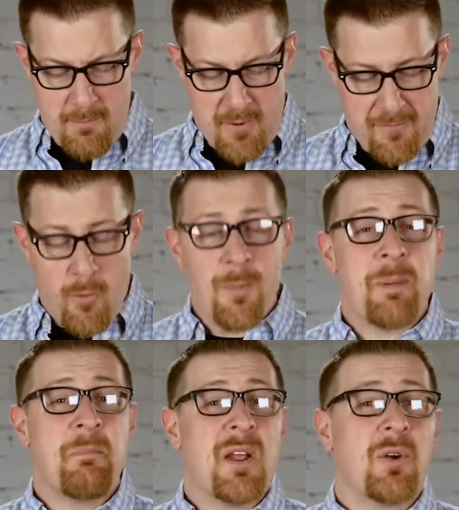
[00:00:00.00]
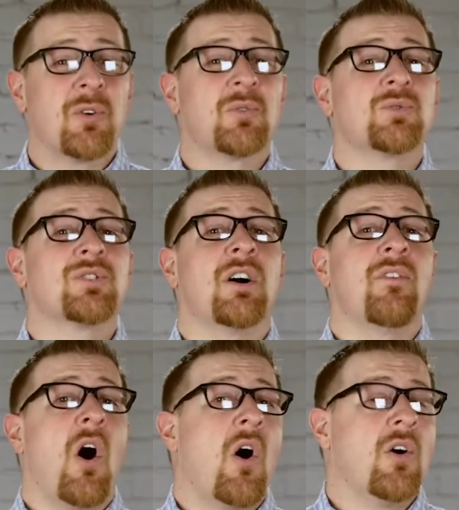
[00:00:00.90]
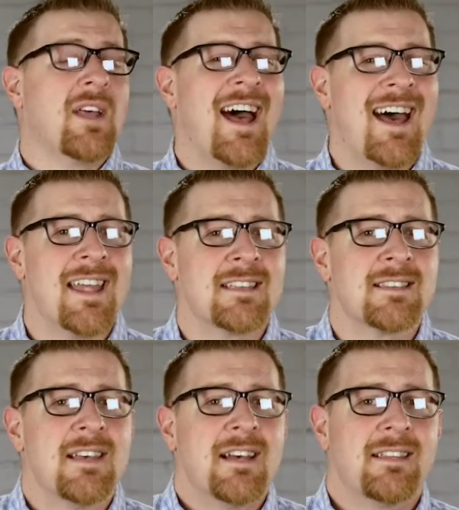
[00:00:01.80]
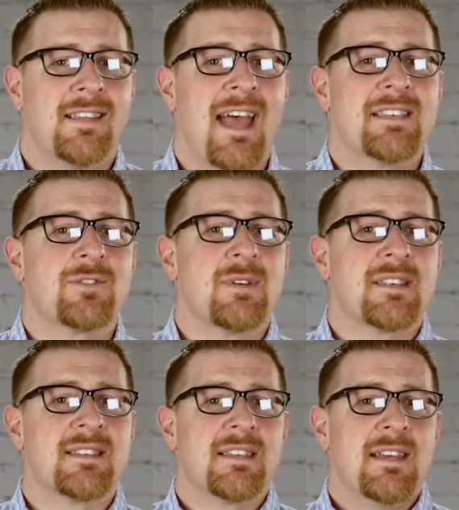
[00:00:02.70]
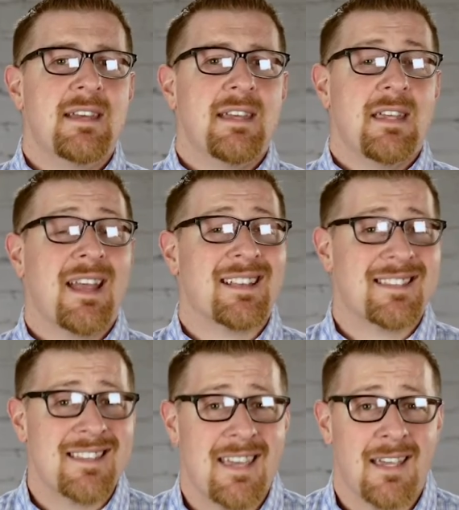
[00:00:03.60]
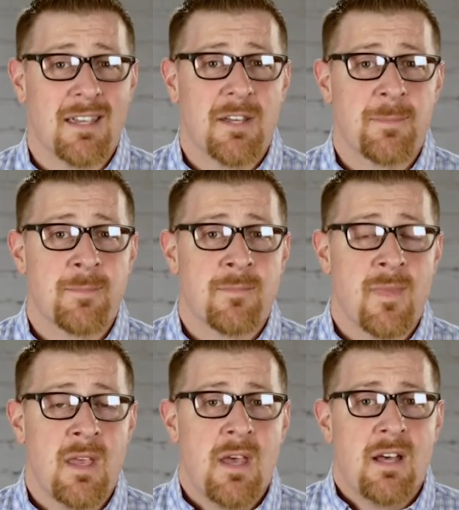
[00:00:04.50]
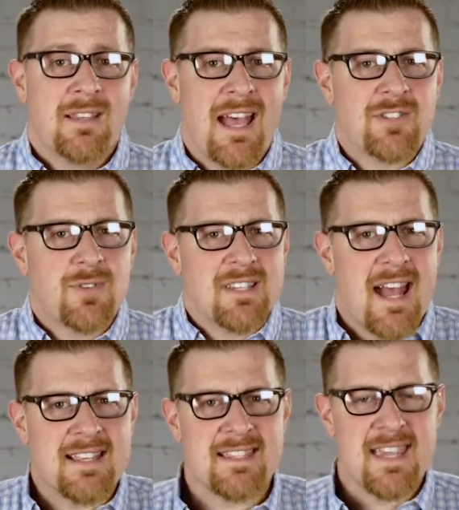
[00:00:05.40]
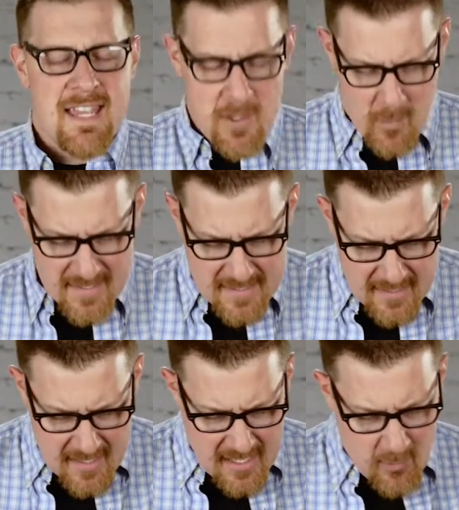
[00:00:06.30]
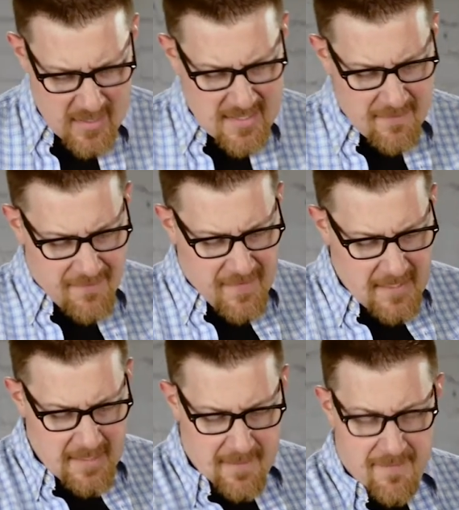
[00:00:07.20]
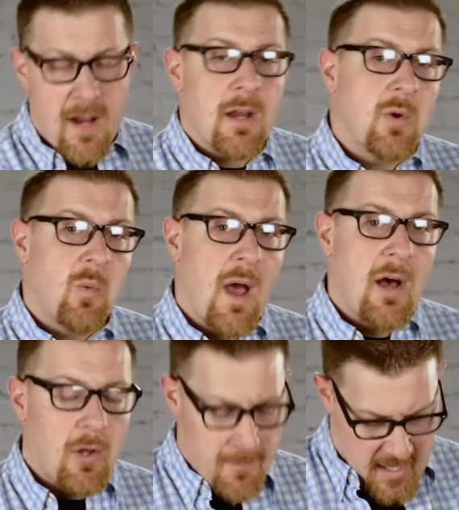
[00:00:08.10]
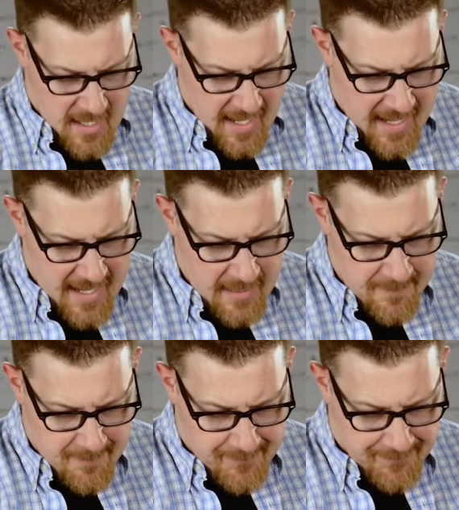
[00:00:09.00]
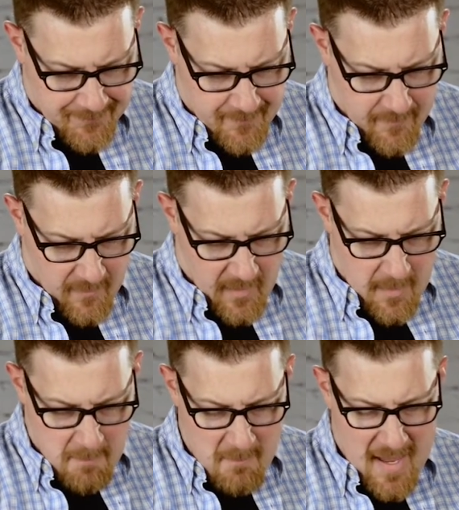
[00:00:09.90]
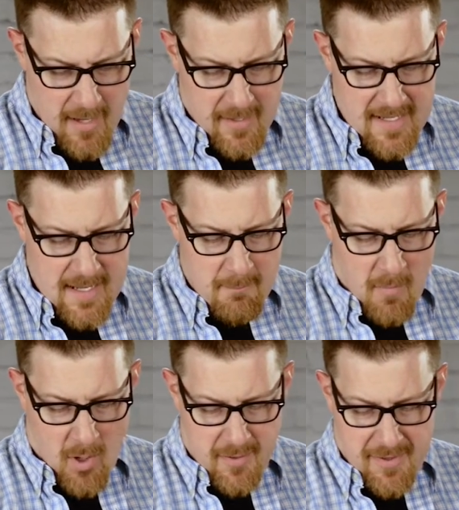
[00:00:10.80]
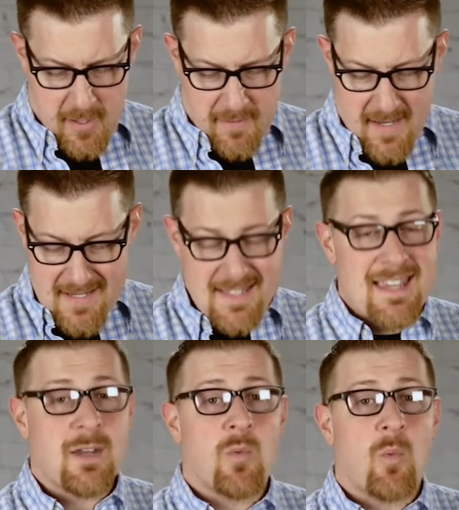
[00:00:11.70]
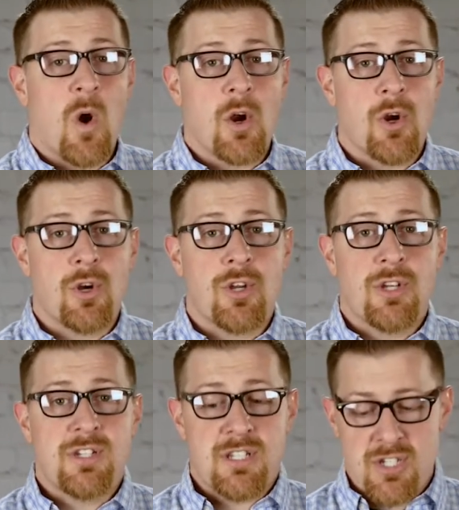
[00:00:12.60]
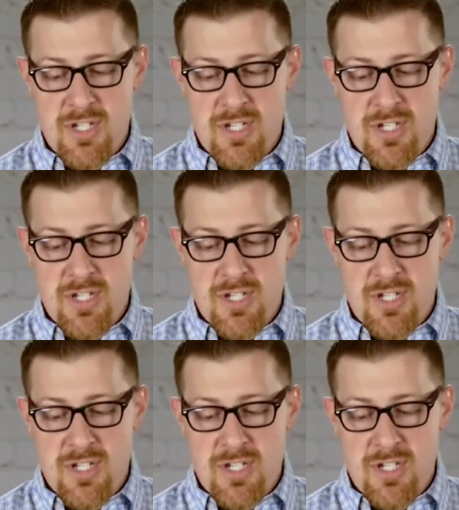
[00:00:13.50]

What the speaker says: performing miracles of all kinds, Lazarus, he got sick. Lazarus got sick. He wasn't feeling very well, and Mary and Martha, they sent word to